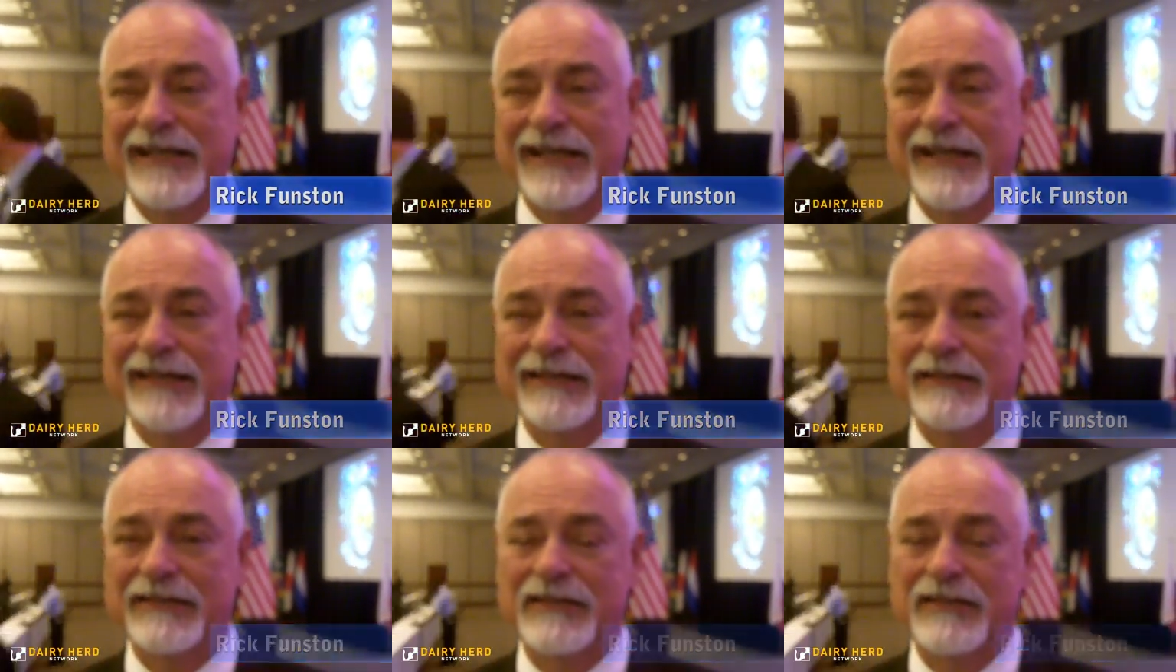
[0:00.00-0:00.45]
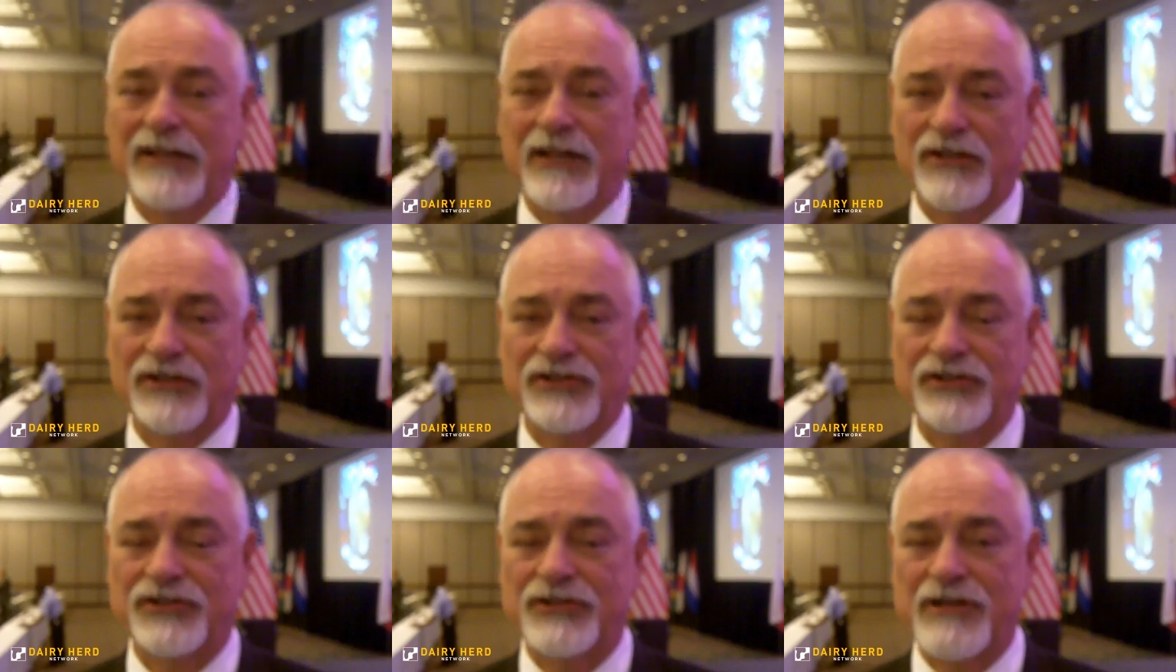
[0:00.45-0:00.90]
And
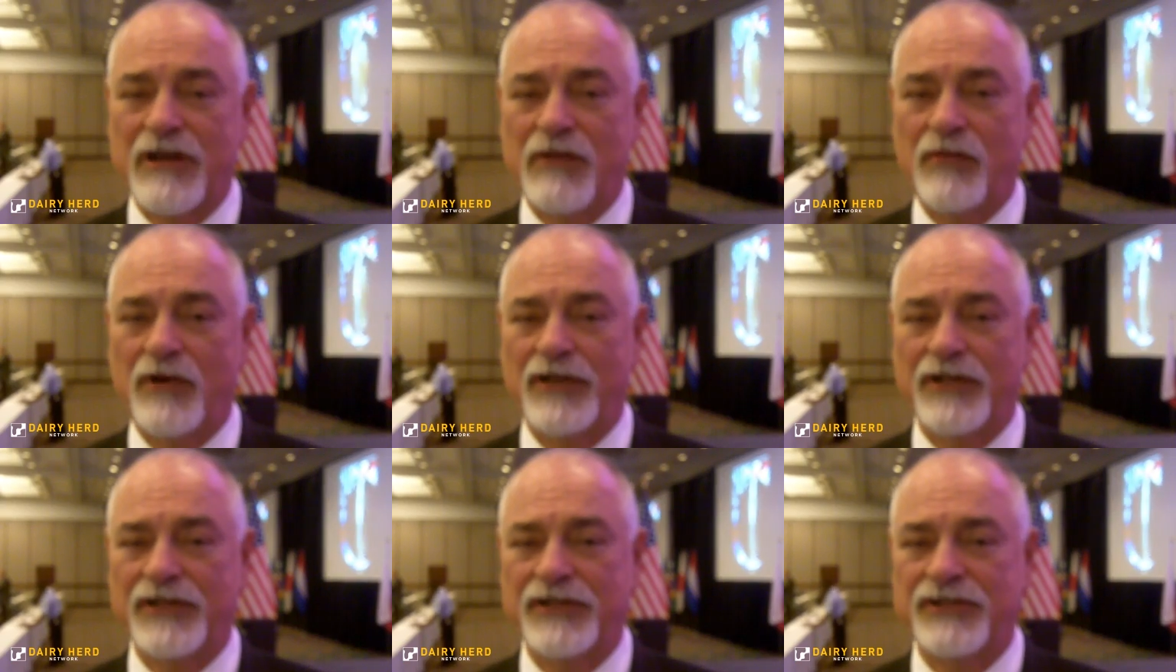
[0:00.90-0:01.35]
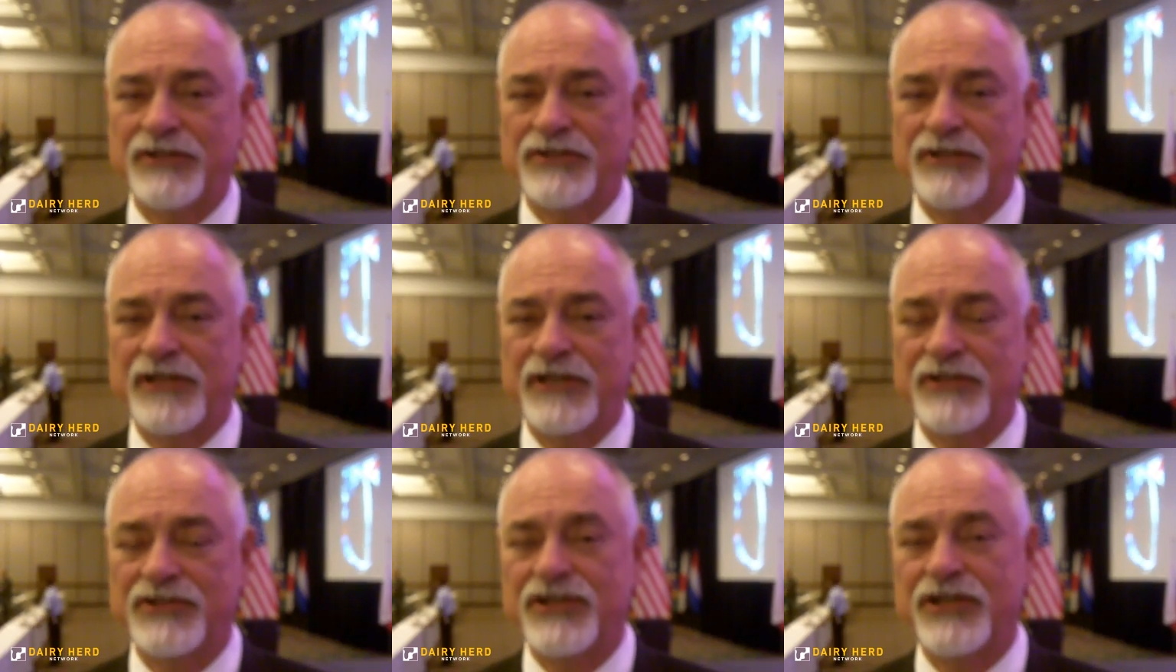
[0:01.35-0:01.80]
also you're not wanting to
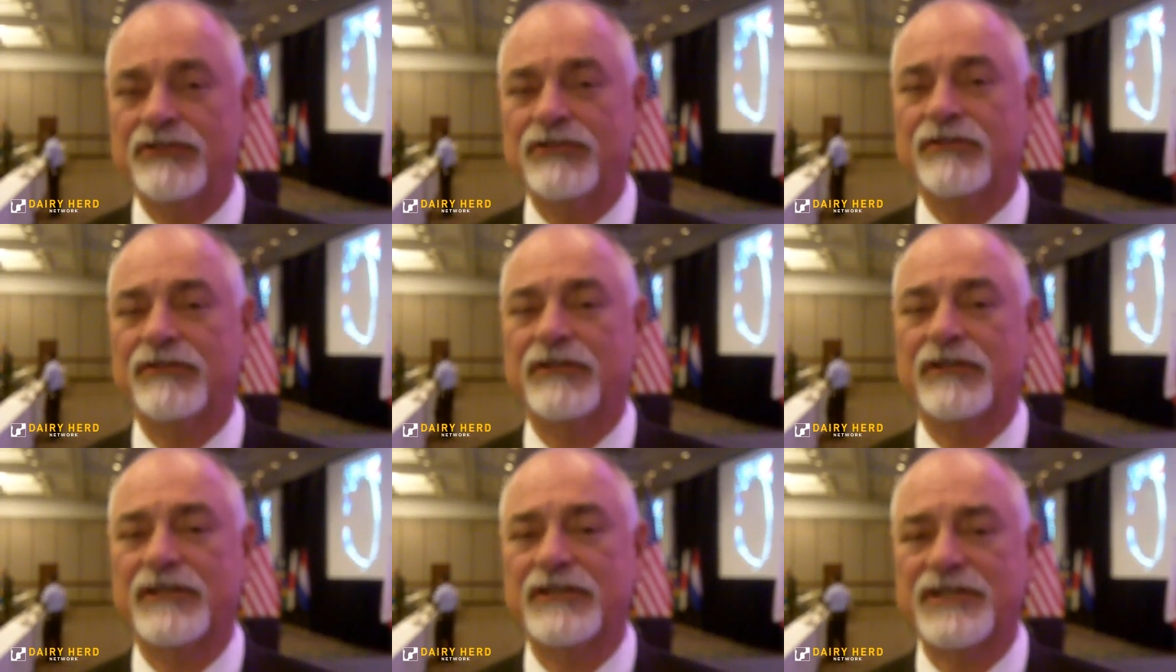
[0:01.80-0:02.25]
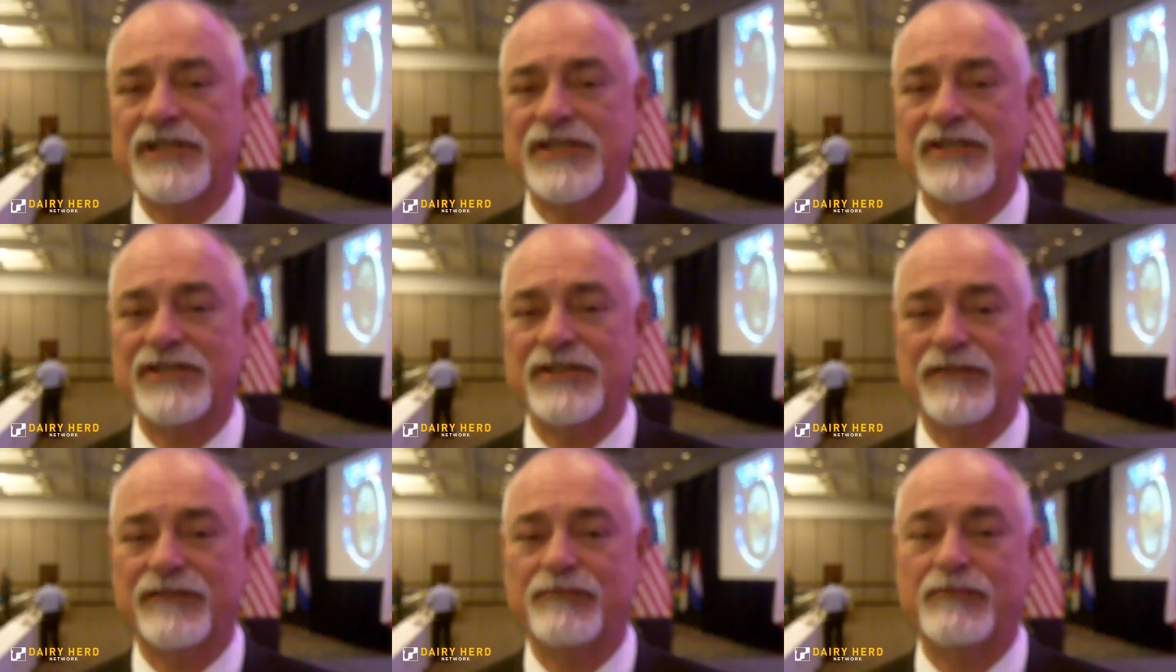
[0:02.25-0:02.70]
engender a
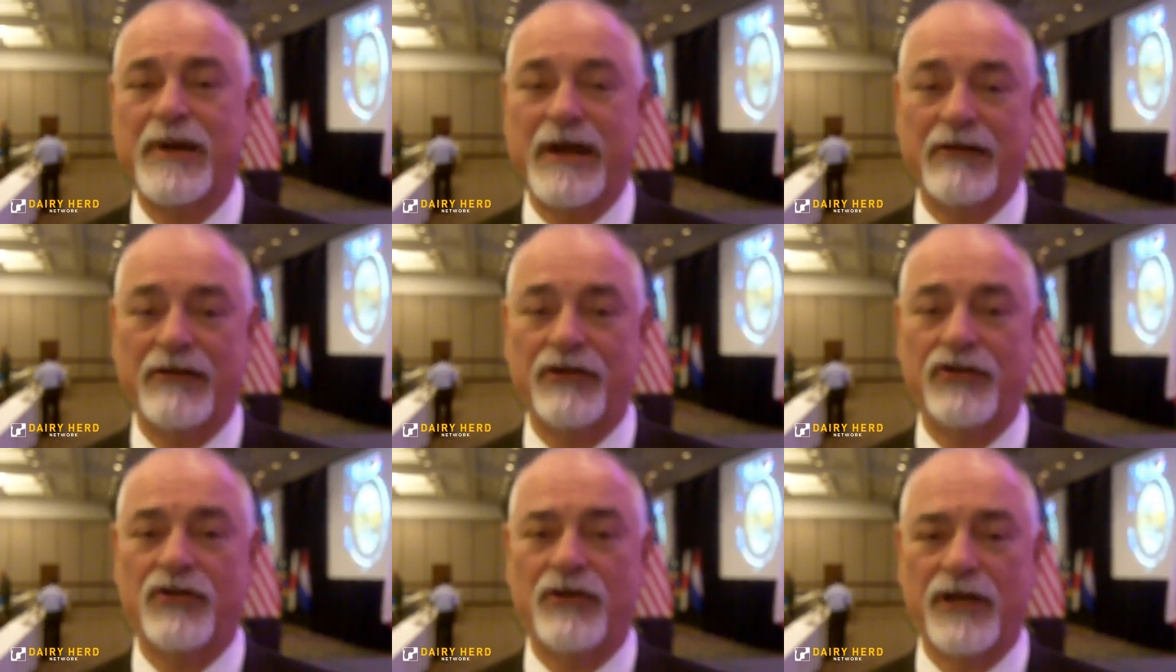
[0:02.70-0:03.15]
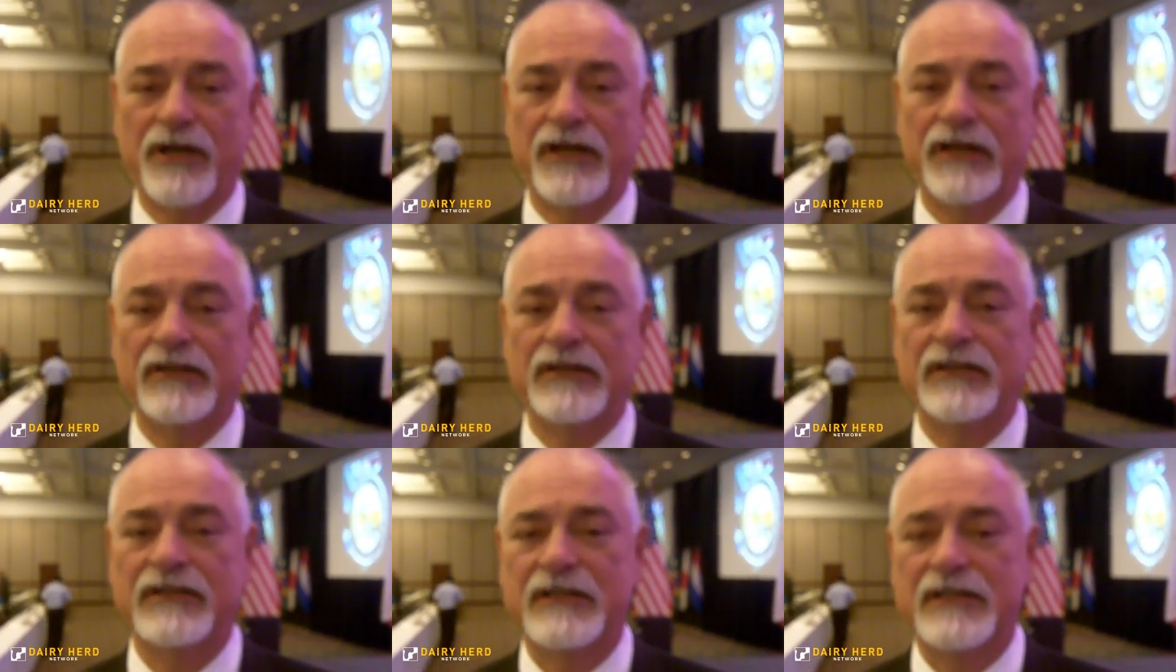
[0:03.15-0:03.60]
sense of
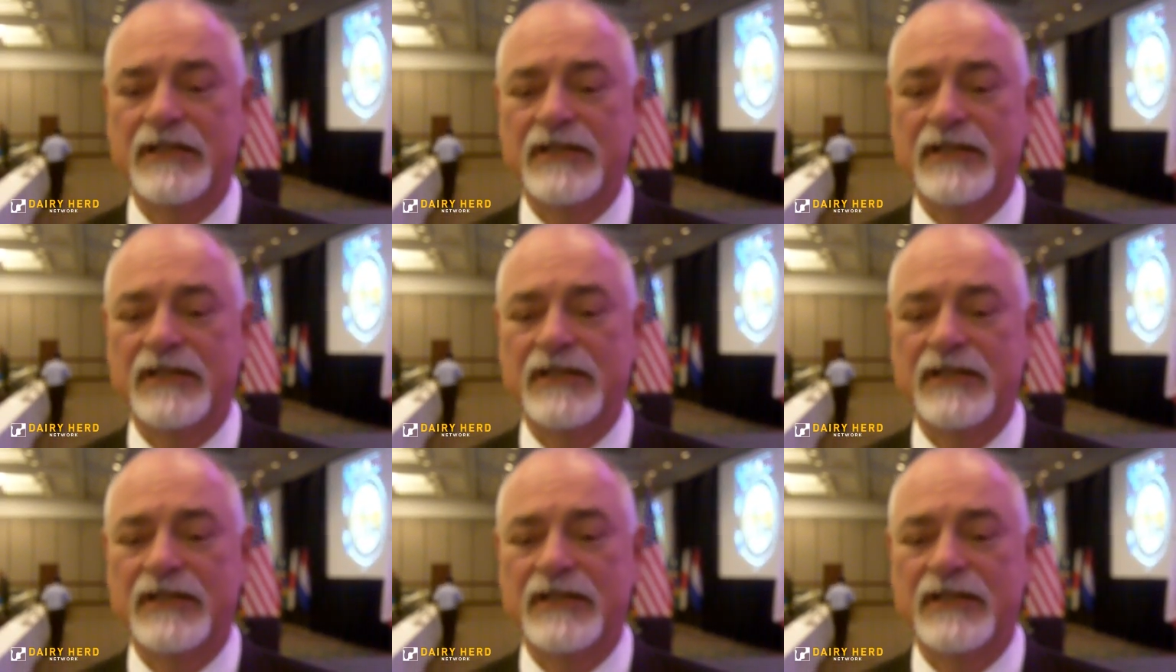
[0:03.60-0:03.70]
paranoia.